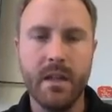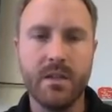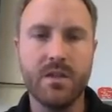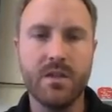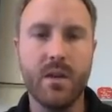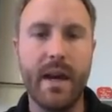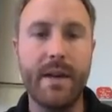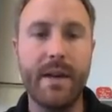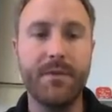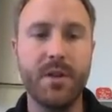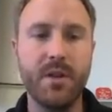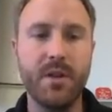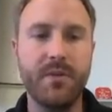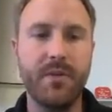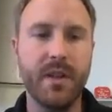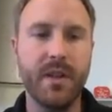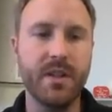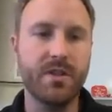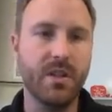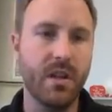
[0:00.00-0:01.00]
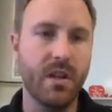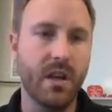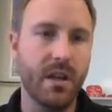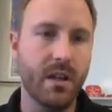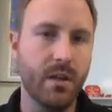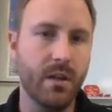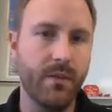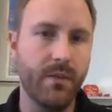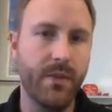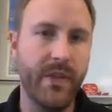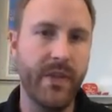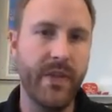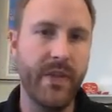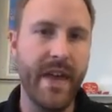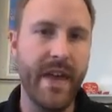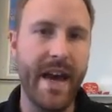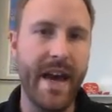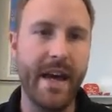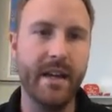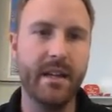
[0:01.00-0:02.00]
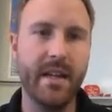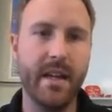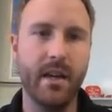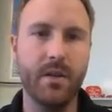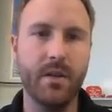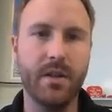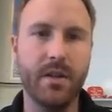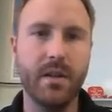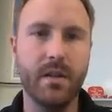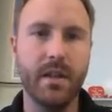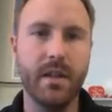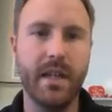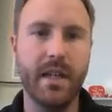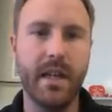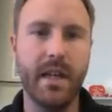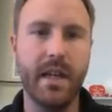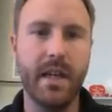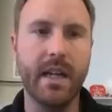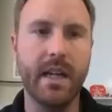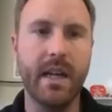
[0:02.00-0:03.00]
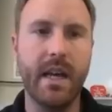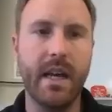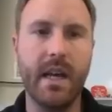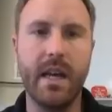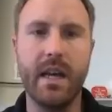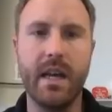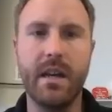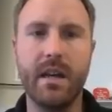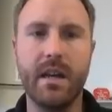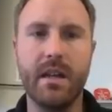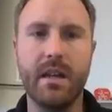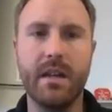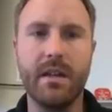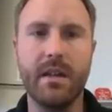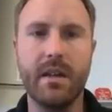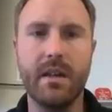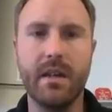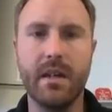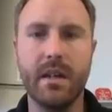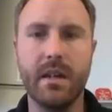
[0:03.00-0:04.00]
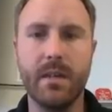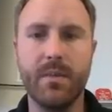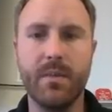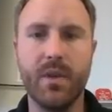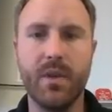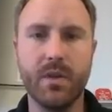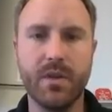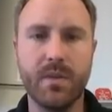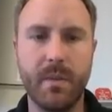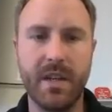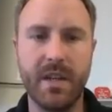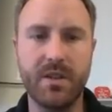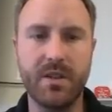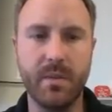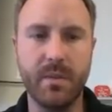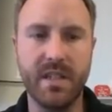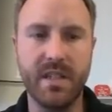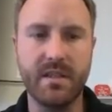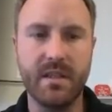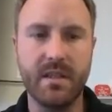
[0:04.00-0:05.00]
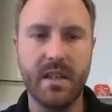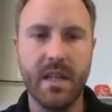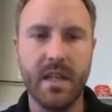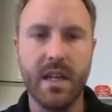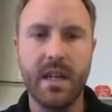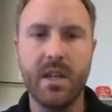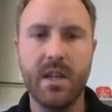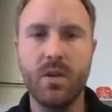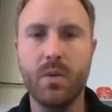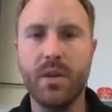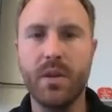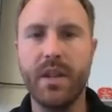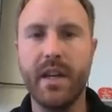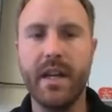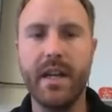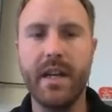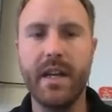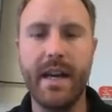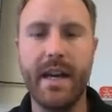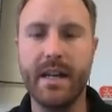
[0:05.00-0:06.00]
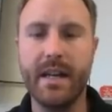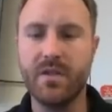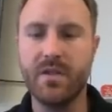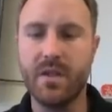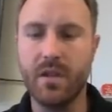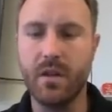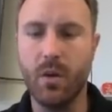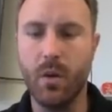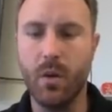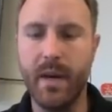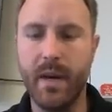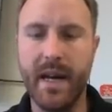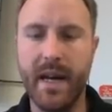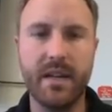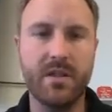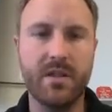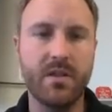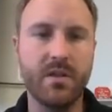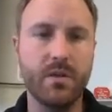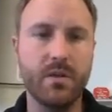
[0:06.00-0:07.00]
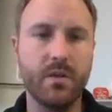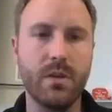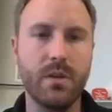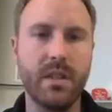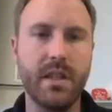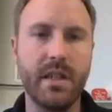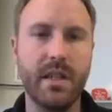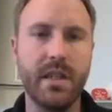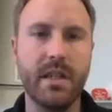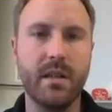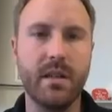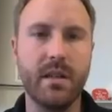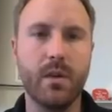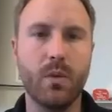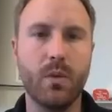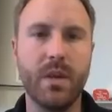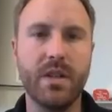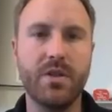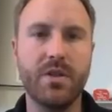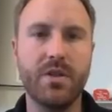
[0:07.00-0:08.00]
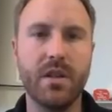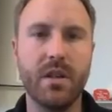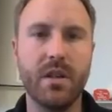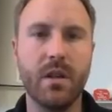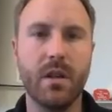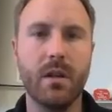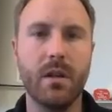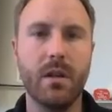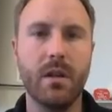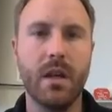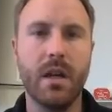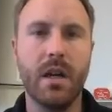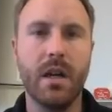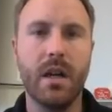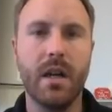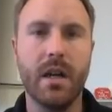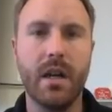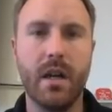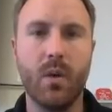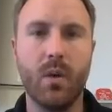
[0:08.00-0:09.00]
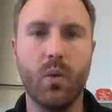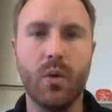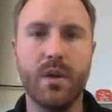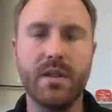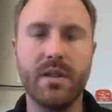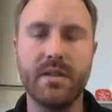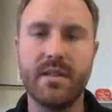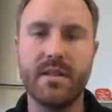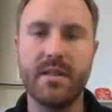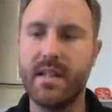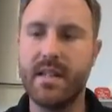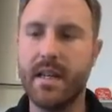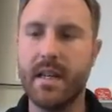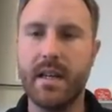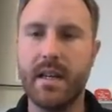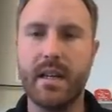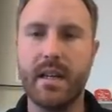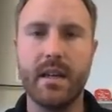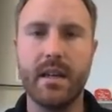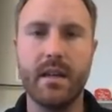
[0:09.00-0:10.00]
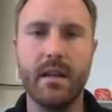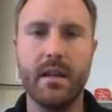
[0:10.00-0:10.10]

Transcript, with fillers: So after you finished all of that calculating and um, those measurements, you were then asked to go back to the original uh, wooden stick